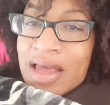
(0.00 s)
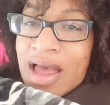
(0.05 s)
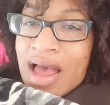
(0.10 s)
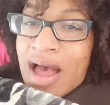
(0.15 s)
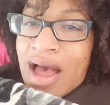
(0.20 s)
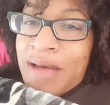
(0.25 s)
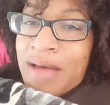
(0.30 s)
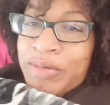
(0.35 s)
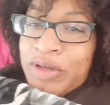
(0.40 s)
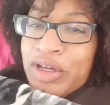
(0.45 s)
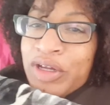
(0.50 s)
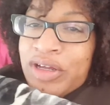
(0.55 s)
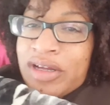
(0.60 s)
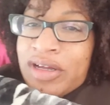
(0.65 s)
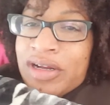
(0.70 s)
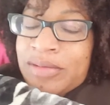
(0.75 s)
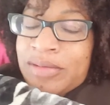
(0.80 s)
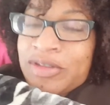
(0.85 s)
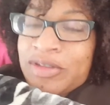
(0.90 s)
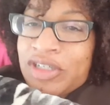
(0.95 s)
I'm
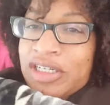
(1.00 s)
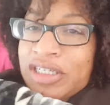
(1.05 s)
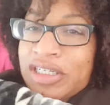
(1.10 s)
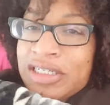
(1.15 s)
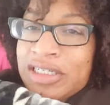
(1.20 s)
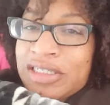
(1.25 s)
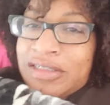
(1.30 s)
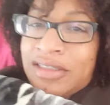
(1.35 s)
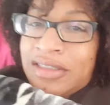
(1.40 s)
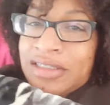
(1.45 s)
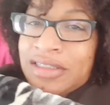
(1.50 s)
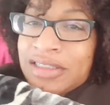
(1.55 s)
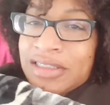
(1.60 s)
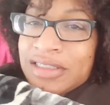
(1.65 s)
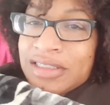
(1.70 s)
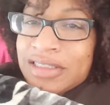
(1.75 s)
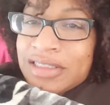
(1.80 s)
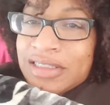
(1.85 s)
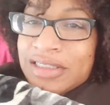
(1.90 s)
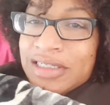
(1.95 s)
good. I'm chilling.
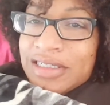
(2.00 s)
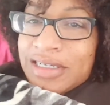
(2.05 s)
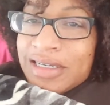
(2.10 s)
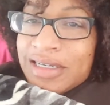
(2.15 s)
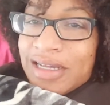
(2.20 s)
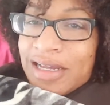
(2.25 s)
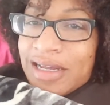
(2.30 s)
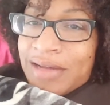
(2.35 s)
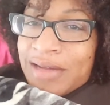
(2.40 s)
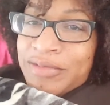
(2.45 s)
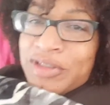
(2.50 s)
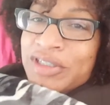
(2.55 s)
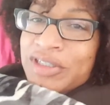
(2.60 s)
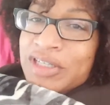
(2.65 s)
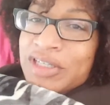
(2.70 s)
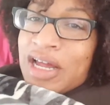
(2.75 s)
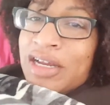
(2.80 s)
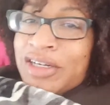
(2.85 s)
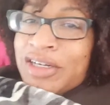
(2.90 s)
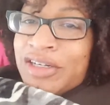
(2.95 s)
I'm just
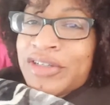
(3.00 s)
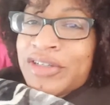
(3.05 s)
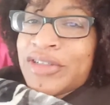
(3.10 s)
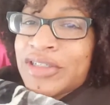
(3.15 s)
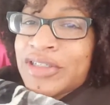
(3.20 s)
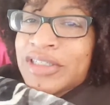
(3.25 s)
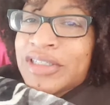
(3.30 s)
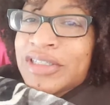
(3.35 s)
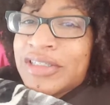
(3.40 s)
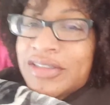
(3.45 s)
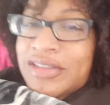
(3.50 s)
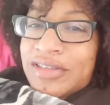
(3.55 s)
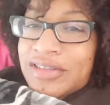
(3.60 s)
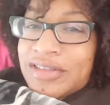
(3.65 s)
on here just